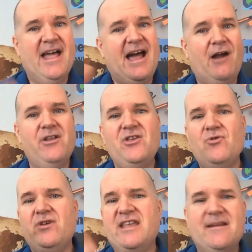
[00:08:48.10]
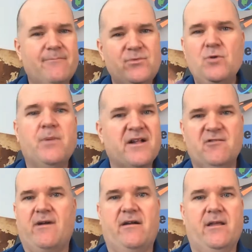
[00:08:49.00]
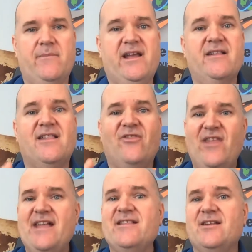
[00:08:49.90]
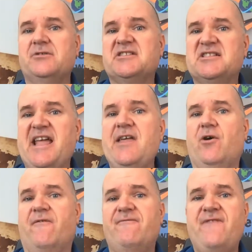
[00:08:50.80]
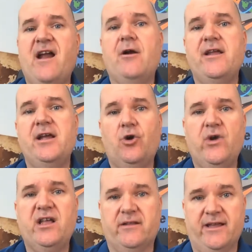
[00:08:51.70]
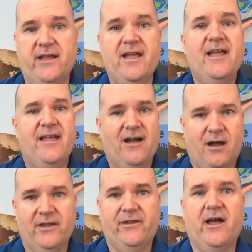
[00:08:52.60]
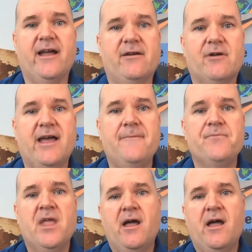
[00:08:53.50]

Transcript: How do you get new buzz around it? Because things go stale very quickly online, right?